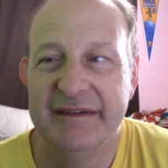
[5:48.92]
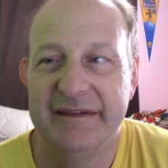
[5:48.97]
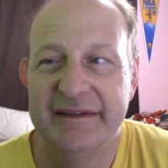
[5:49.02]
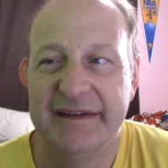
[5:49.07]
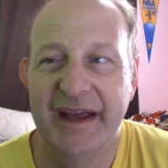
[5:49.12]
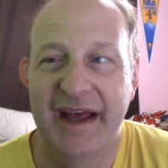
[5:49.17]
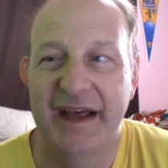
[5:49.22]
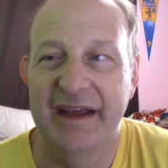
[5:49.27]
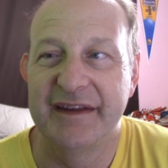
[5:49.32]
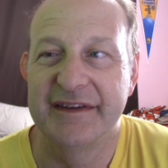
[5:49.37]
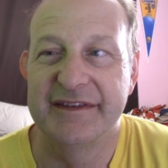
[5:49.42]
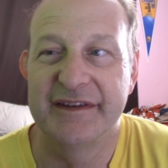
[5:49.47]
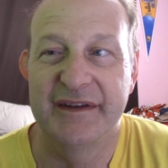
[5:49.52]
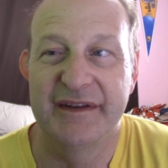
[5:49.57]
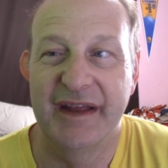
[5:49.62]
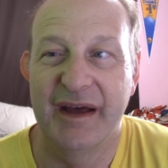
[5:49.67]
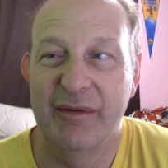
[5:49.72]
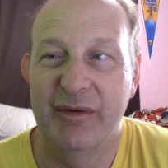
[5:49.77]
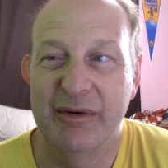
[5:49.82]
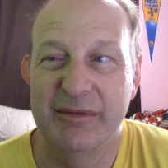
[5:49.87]
yeah, so
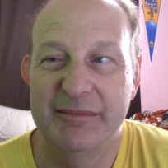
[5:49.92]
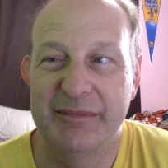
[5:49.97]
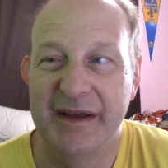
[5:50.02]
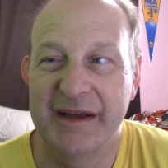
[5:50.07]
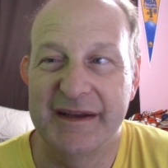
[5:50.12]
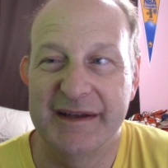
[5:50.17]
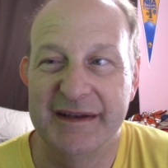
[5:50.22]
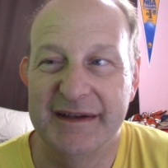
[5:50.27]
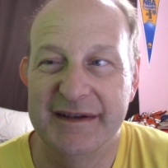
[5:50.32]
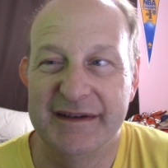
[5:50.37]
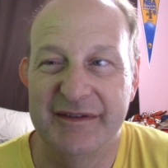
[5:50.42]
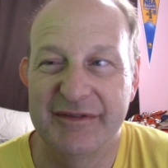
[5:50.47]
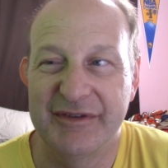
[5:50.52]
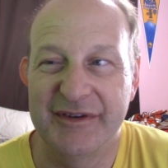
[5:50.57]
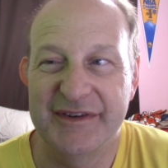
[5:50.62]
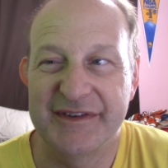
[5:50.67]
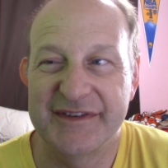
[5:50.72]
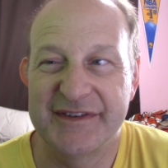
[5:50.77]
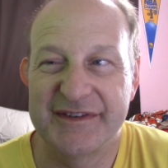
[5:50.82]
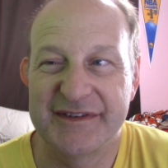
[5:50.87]
that won't make any
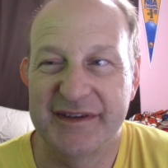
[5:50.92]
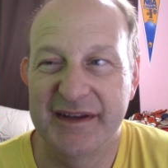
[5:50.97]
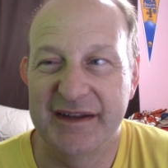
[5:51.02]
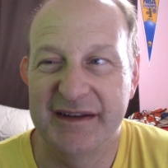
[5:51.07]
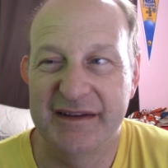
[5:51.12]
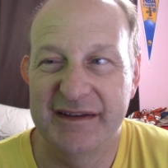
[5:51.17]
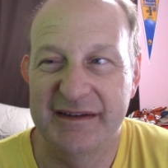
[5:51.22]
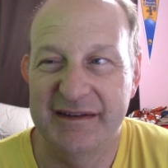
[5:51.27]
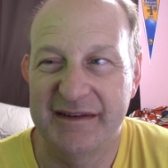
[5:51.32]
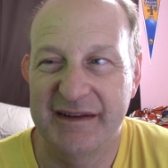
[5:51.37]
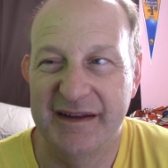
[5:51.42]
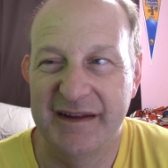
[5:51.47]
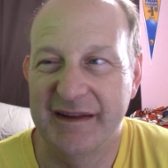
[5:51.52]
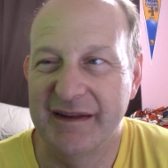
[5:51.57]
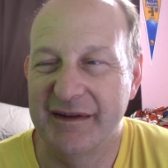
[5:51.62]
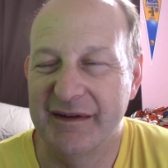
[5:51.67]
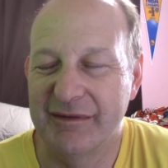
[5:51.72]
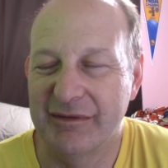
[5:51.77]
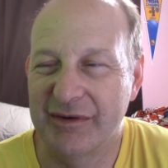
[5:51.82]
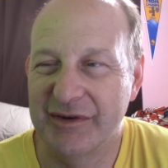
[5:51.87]
difference in
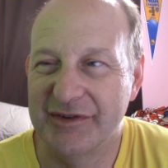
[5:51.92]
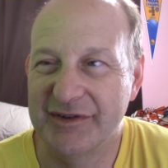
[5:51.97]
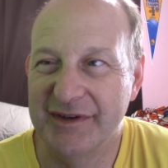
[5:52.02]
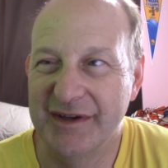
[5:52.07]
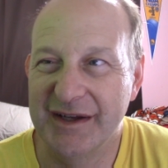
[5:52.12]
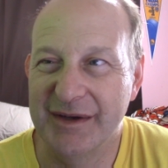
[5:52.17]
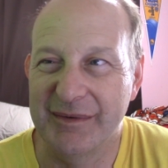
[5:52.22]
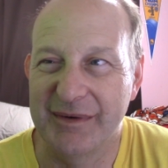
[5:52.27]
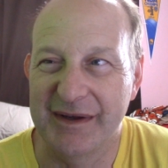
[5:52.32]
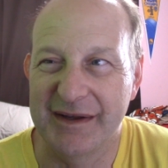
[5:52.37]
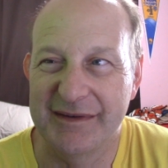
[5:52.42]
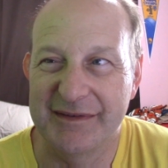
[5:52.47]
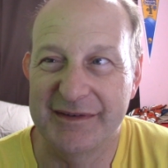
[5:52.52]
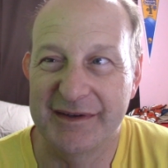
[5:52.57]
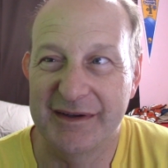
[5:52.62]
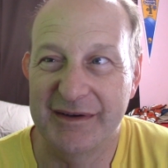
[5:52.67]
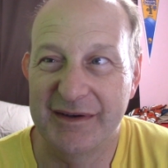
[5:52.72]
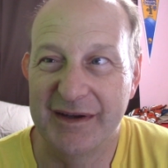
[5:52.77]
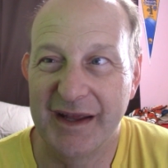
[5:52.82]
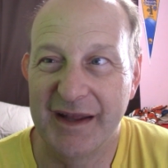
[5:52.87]
the other version anyway.
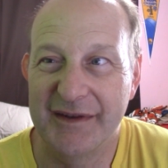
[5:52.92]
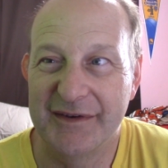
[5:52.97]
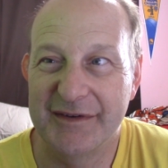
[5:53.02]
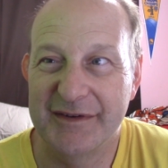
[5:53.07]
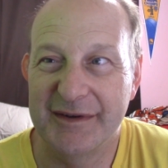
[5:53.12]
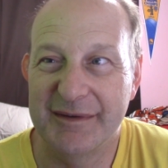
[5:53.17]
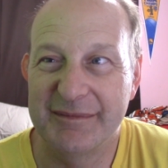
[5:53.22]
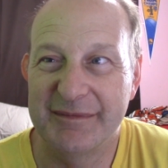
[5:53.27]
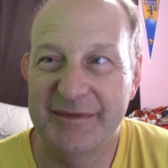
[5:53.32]
So yeah, it's